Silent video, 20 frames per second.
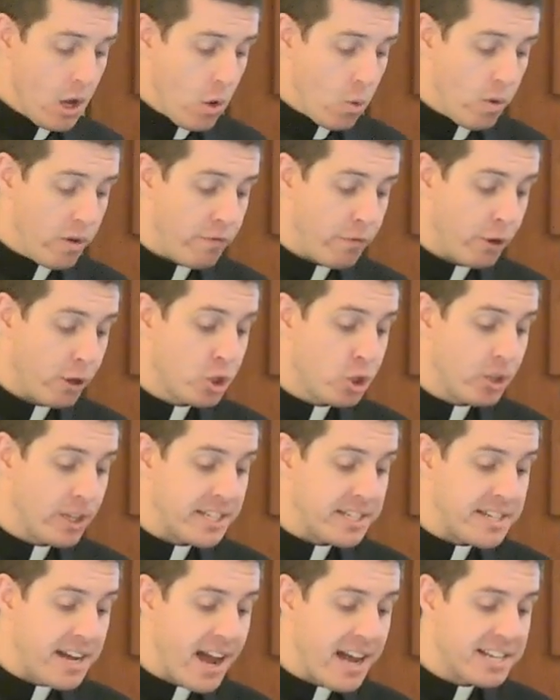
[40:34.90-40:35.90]
When Virgil
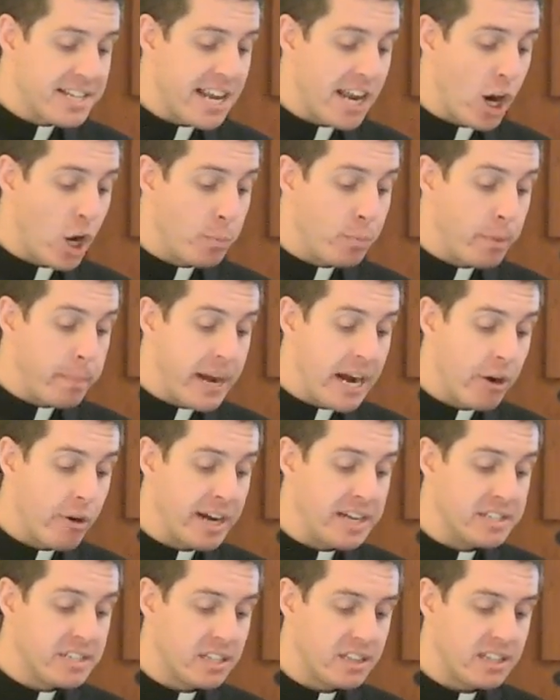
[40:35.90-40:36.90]
and Dante are
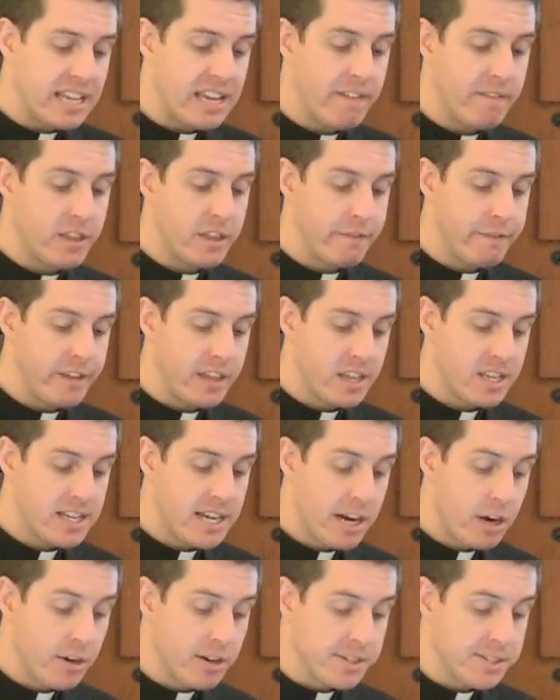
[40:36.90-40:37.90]
preparing to leave the fifth
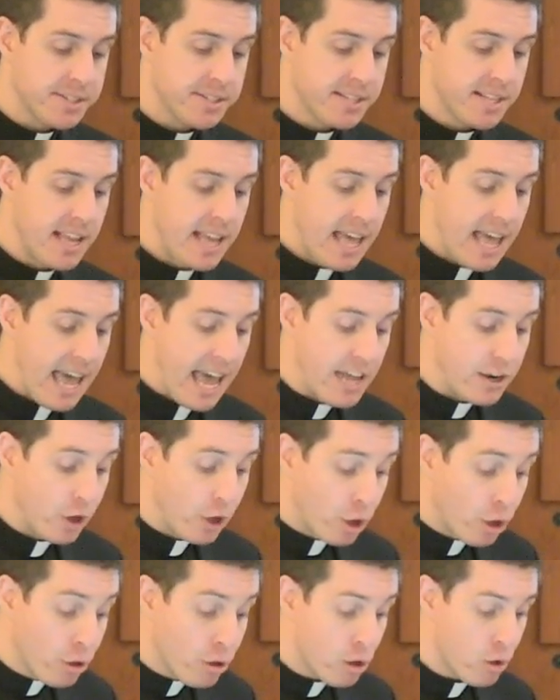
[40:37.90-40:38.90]
terrace, an
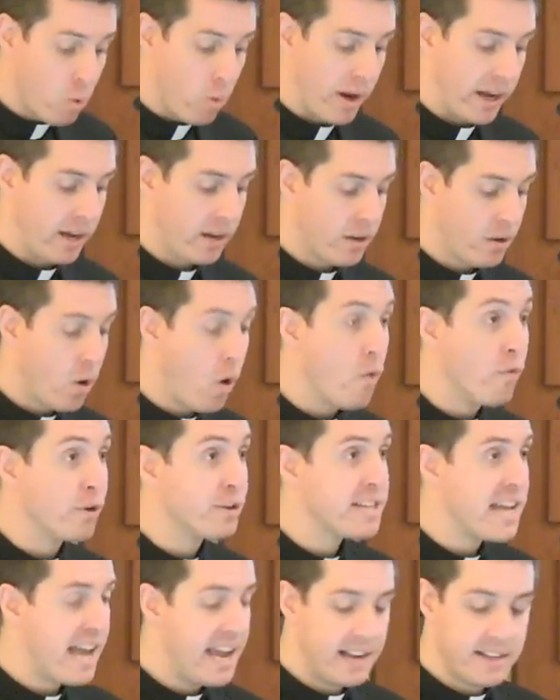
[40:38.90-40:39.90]
earthquake
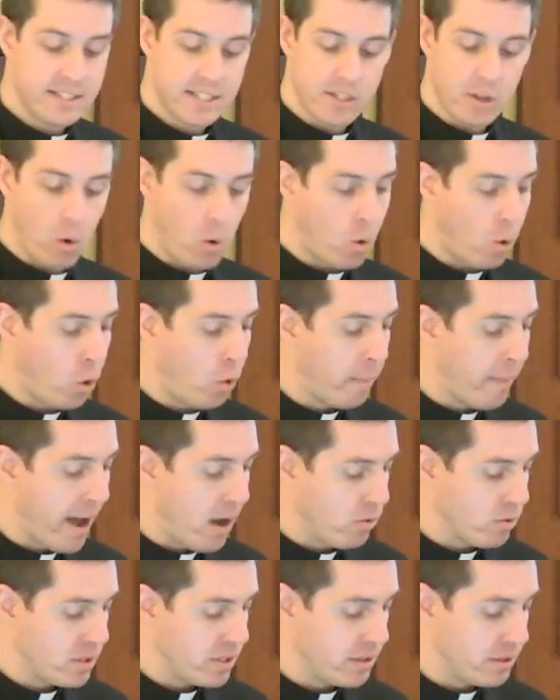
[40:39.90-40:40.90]
overtakes the whole
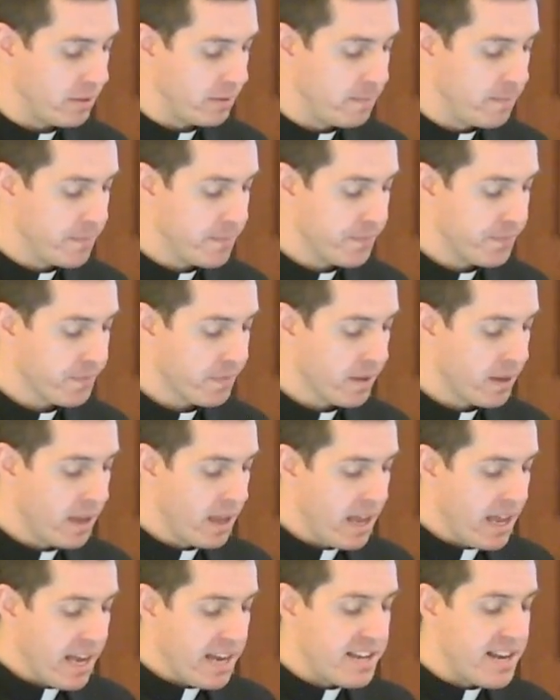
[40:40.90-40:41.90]
mountain.
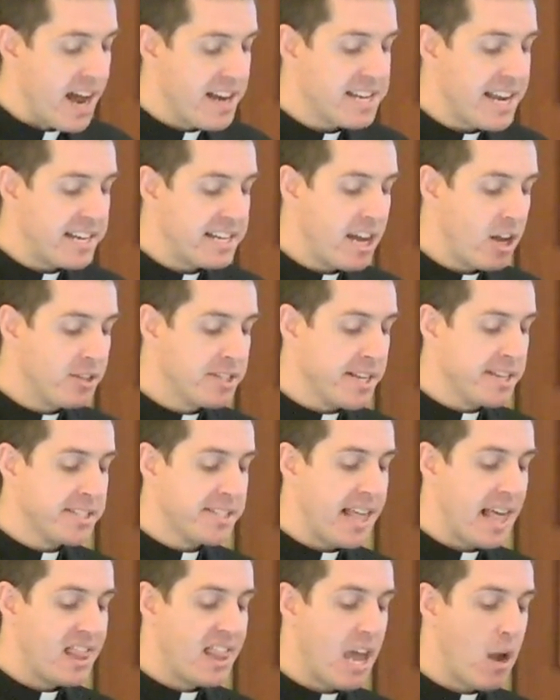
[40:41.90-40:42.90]
Dante tells us
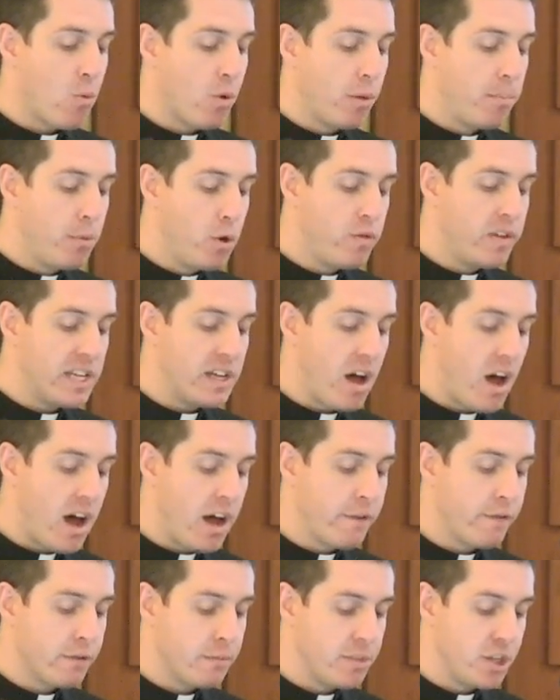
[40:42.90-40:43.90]
that they were moving
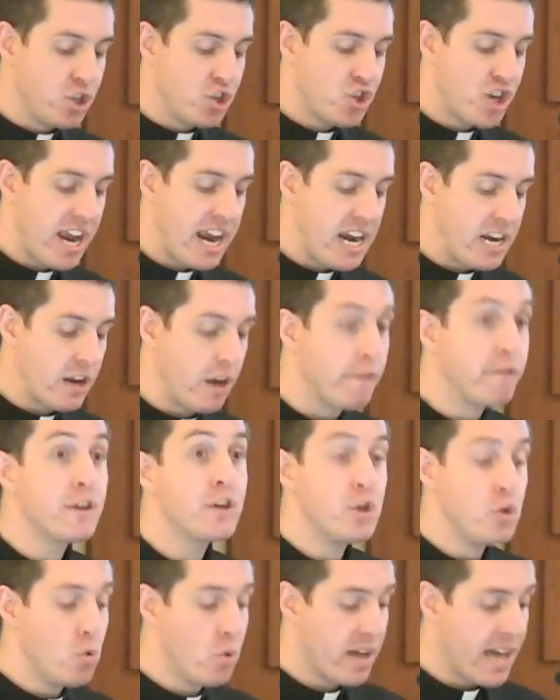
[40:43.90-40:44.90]
on from the shade of
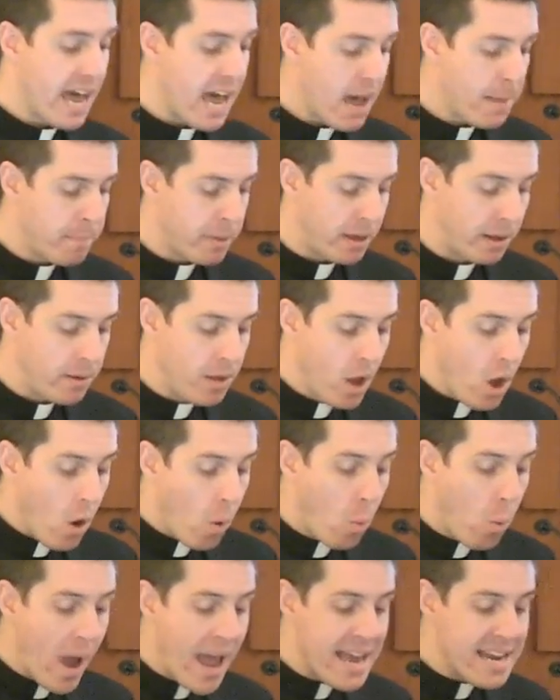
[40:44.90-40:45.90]
Hugh Capet
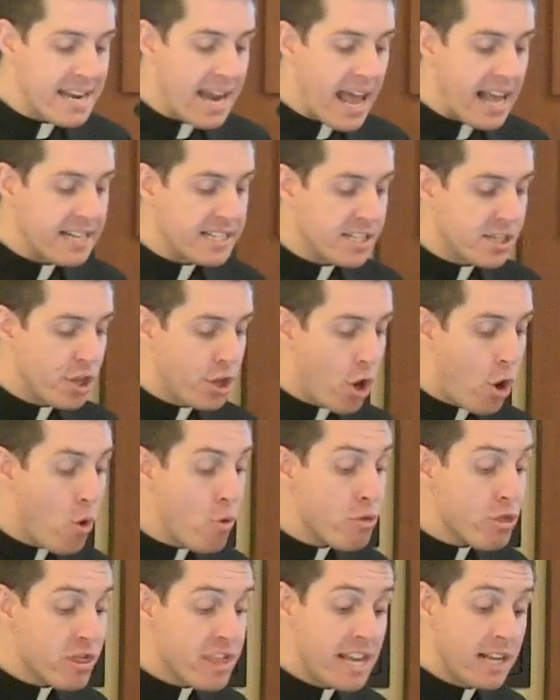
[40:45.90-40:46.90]
when, as
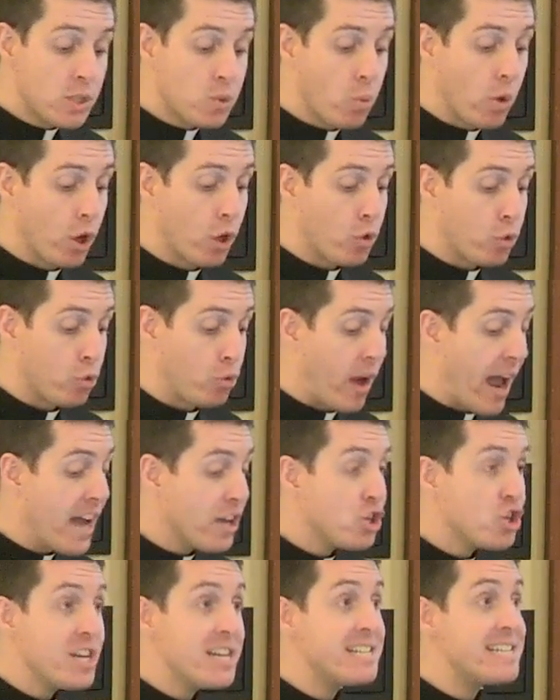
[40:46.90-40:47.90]
though things were
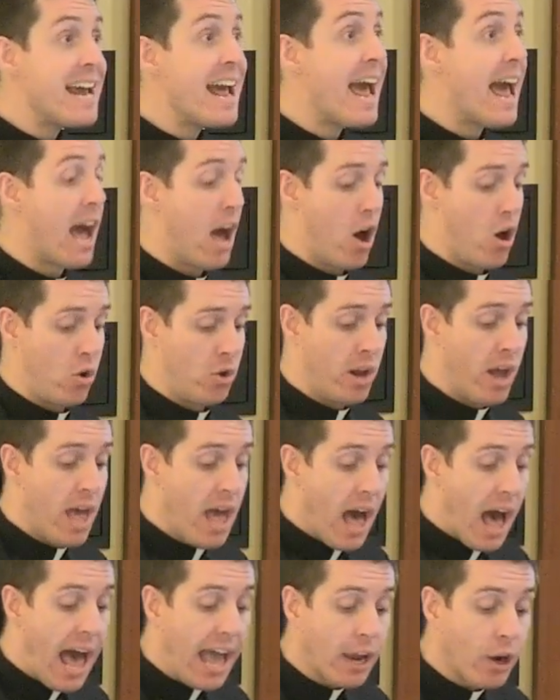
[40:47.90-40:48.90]
crashing down,
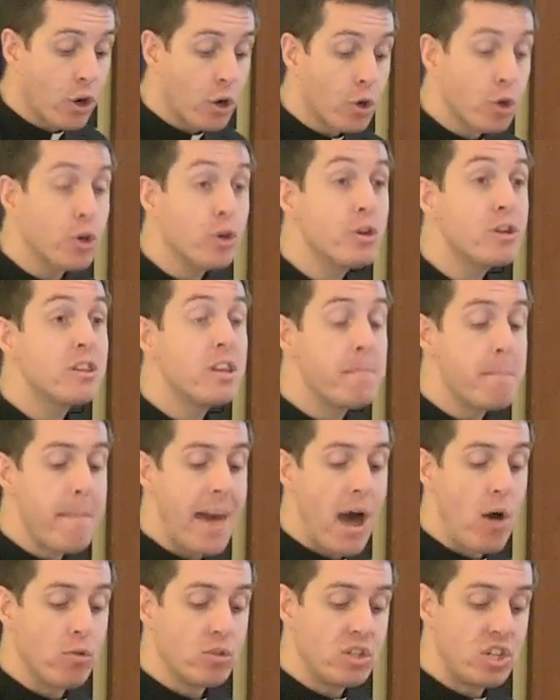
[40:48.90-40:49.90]
I heard the
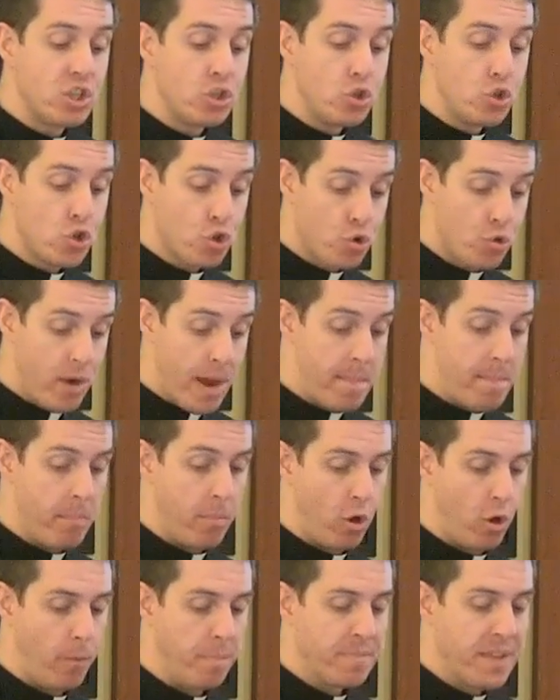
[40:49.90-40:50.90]
mountain
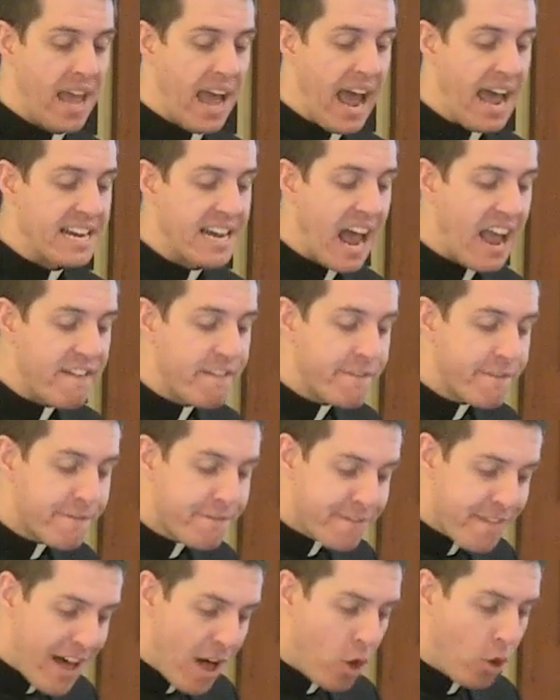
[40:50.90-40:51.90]
tremble, and I
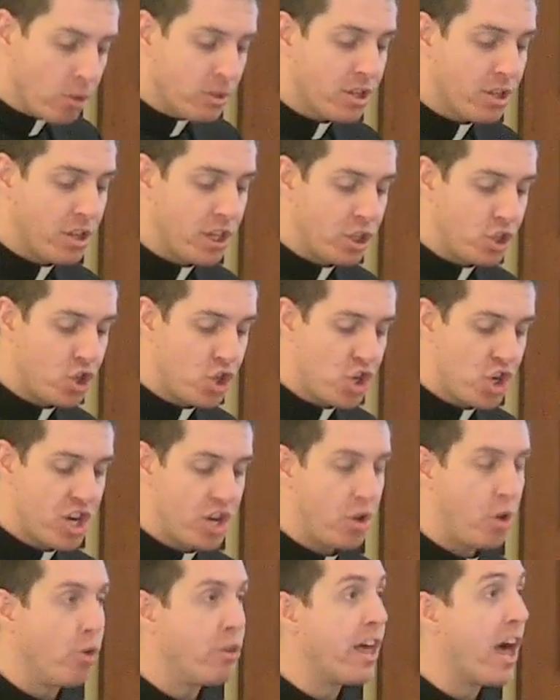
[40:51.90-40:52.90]
felt the
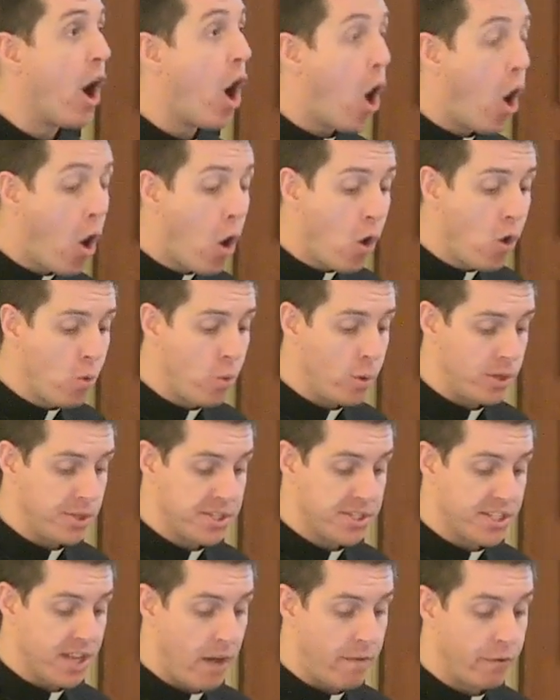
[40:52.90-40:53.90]
chill that all will
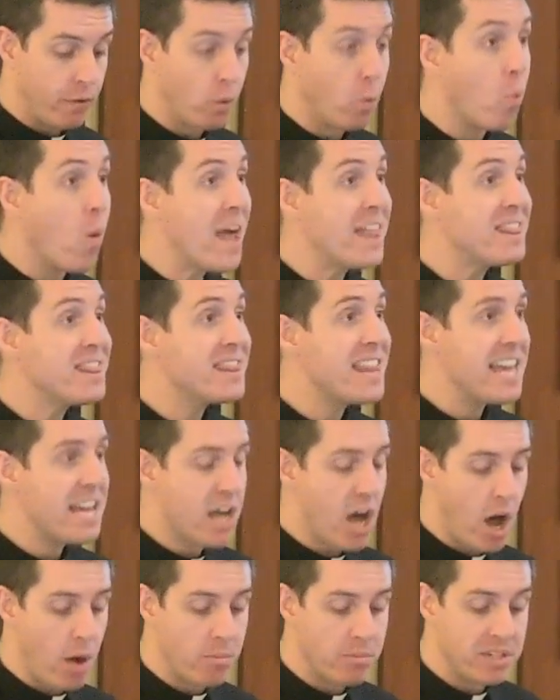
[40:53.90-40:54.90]
suffer when they
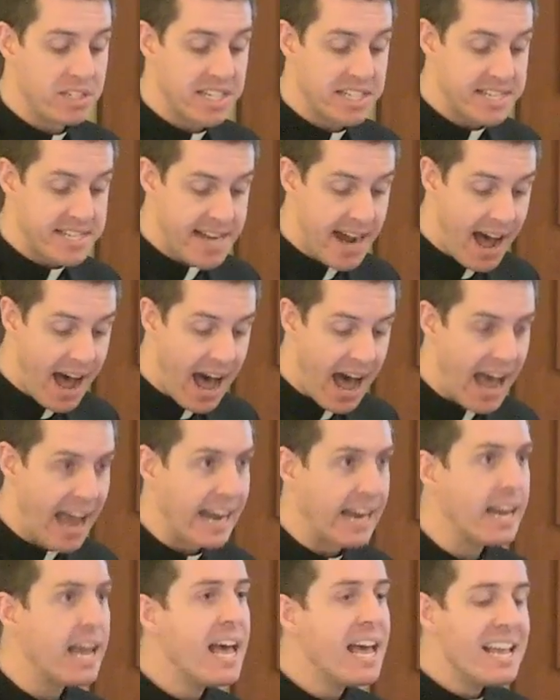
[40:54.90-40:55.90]
come to
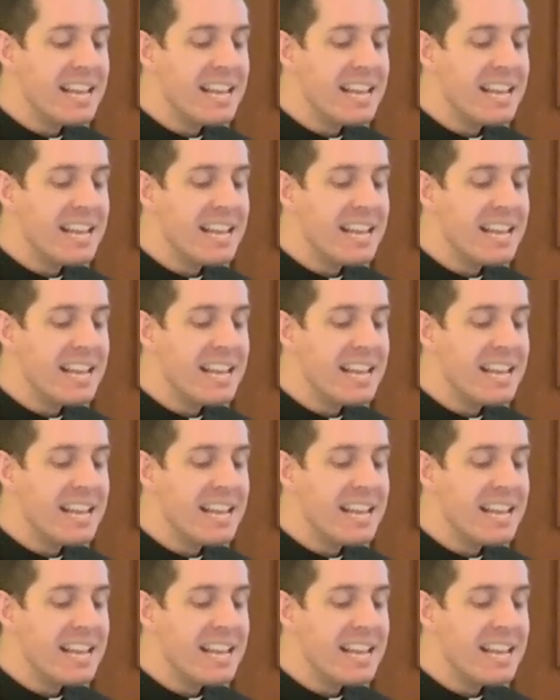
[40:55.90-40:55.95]
die.